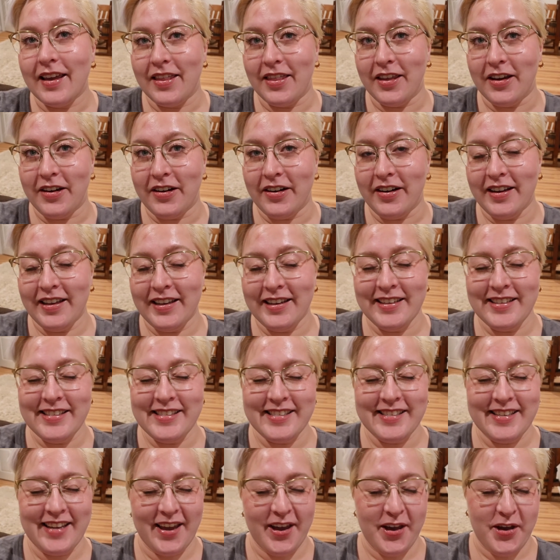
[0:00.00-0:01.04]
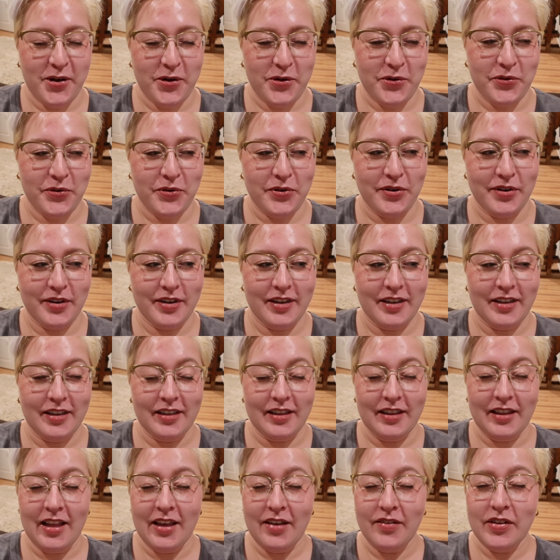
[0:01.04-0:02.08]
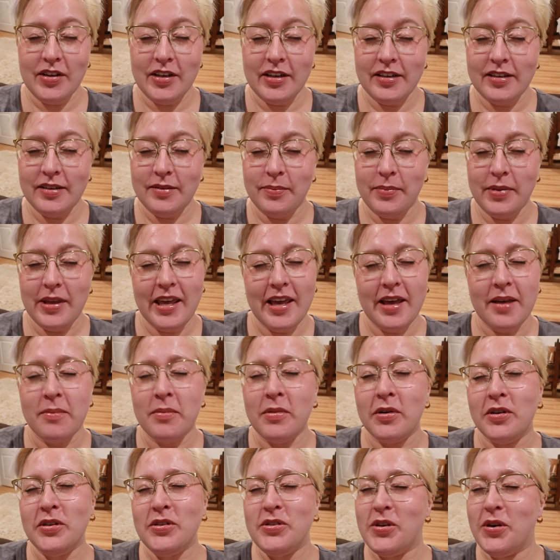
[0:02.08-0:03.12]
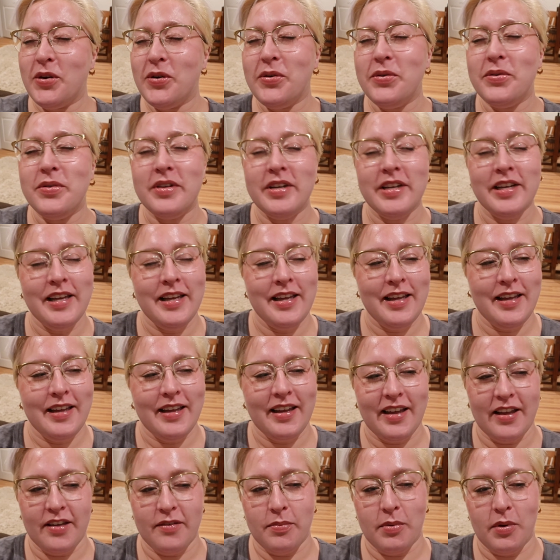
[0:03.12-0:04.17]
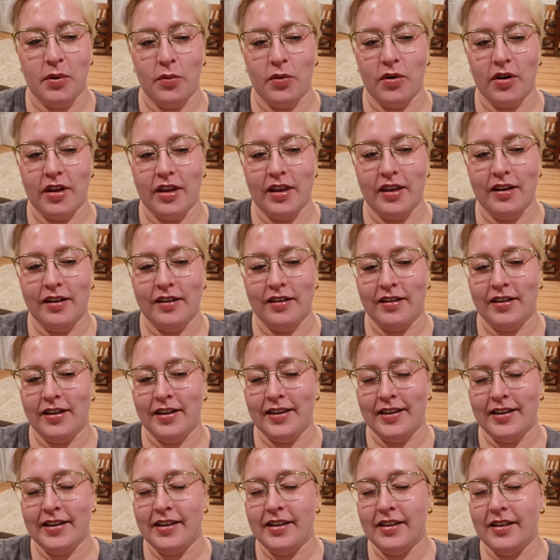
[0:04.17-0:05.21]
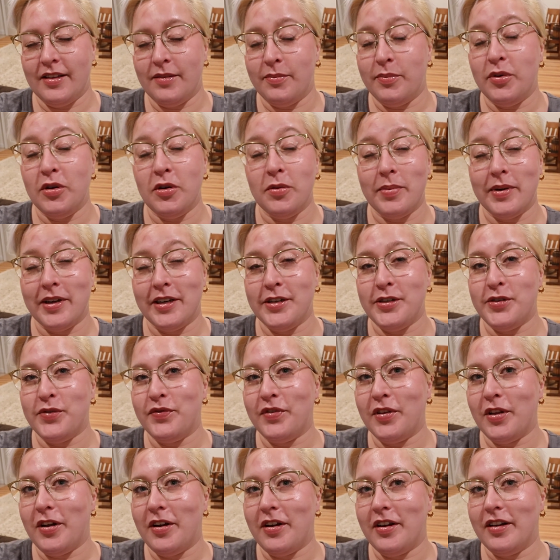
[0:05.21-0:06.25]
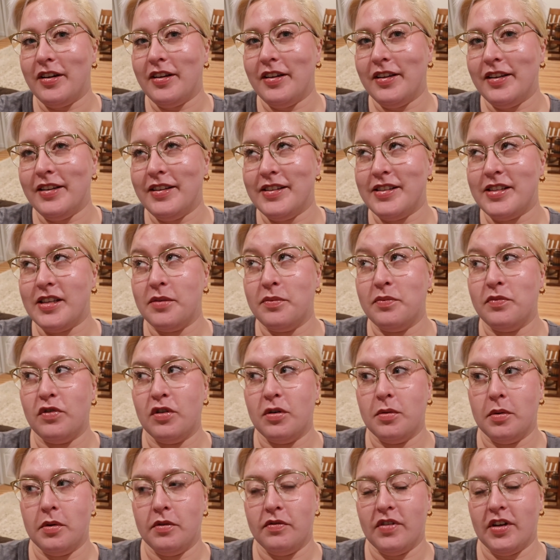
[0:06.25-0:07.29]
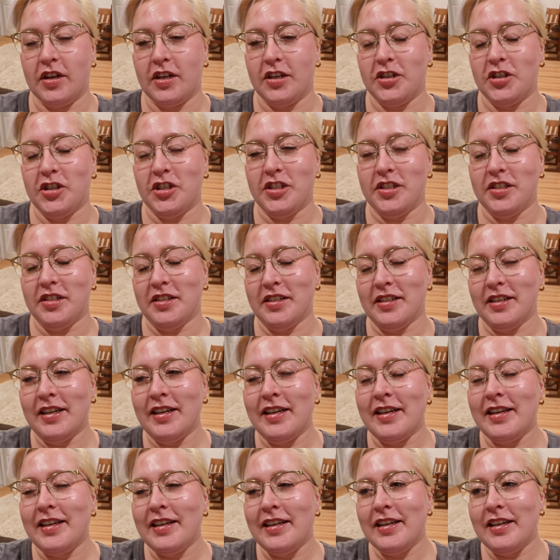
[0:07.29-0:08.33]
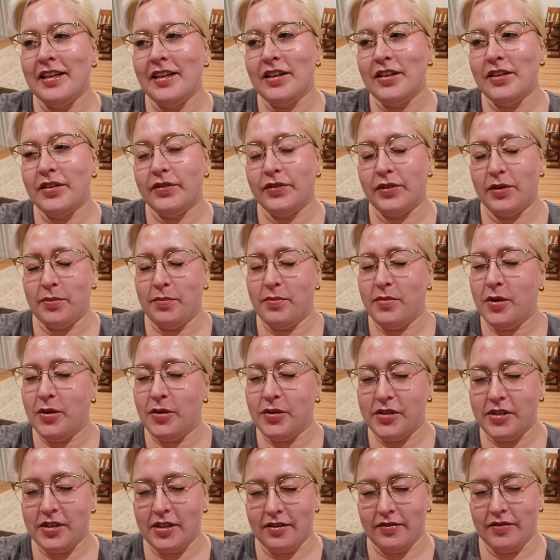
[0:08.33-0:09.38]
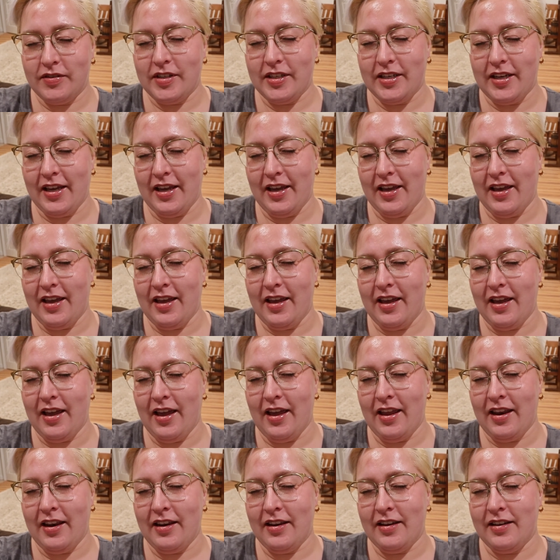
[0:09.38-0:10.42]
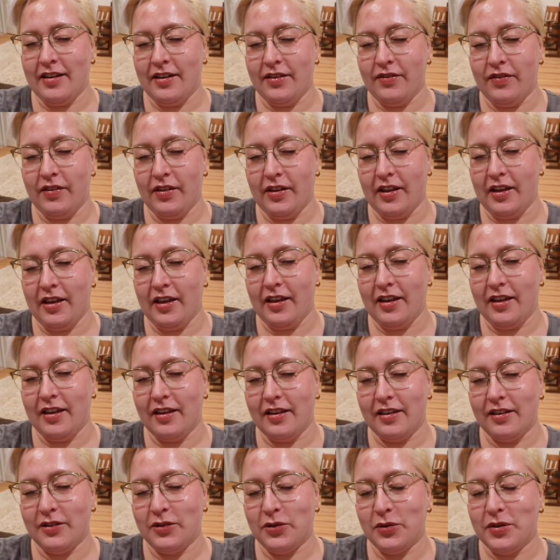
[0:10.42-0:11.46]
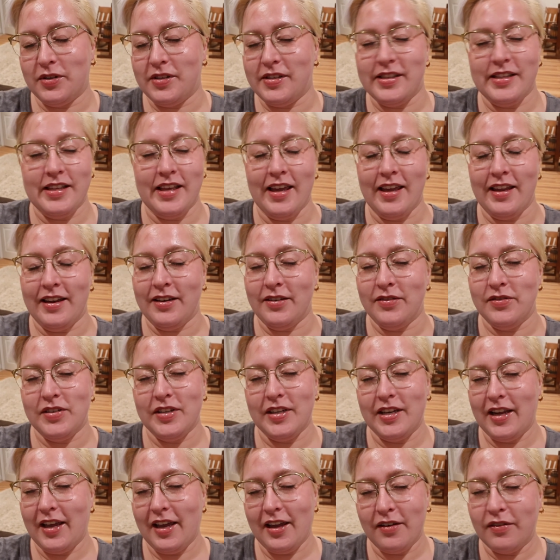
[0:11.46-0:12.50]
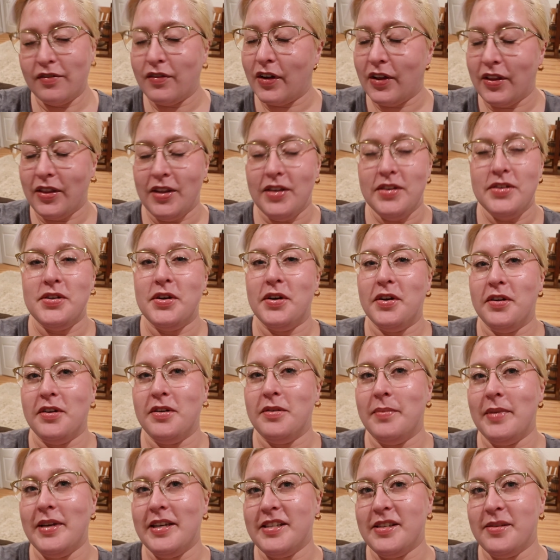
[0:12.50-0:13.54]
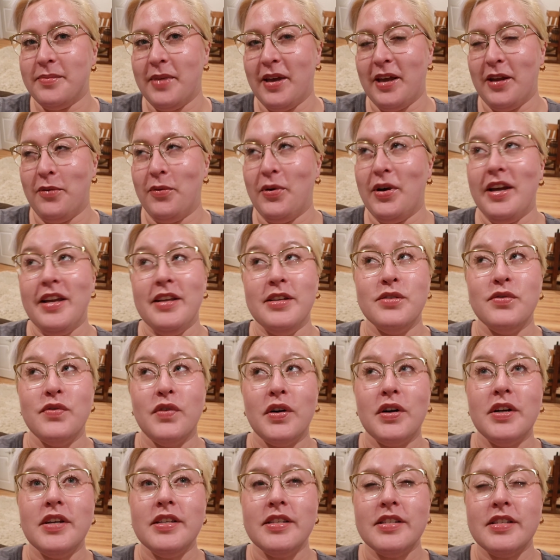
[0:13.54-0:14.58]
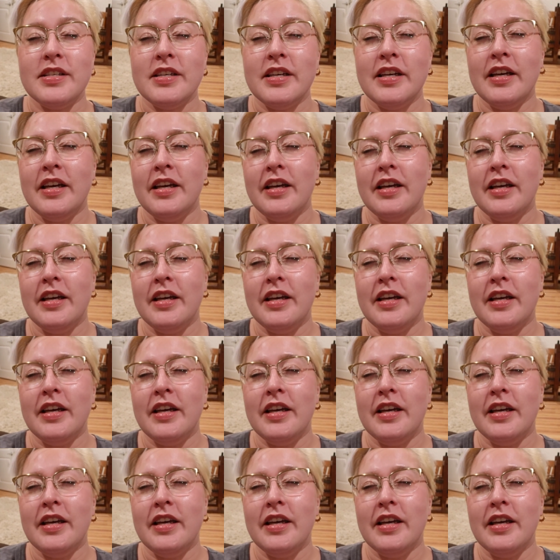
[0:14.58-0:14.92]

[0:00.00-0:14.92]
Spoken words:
there, it is now 11 p.m. or so. I've been working on the Budapest vlog in some form or fashion for most of today, and I feel like towards the end of today I finally started to make some headway as far as